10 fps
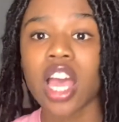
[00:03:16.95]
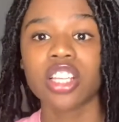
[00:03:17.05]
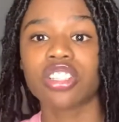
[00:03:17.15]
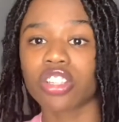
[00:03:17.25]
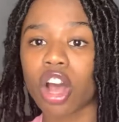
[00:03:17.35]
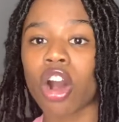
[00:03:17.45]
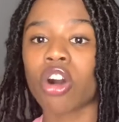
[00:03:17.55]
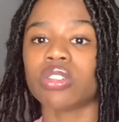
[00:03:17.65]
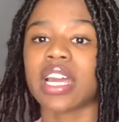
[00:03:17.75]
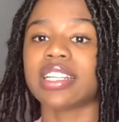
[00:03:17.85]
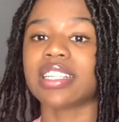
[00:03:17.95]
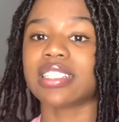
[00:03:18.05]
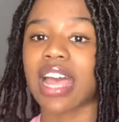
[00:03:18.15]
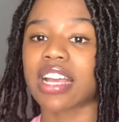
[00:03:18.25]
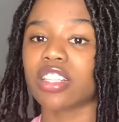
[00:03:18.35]
So that is
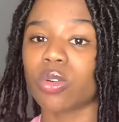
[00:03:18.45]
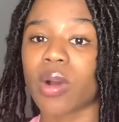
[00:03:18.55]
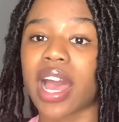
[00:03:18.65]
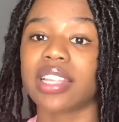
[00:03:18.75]
exactly why I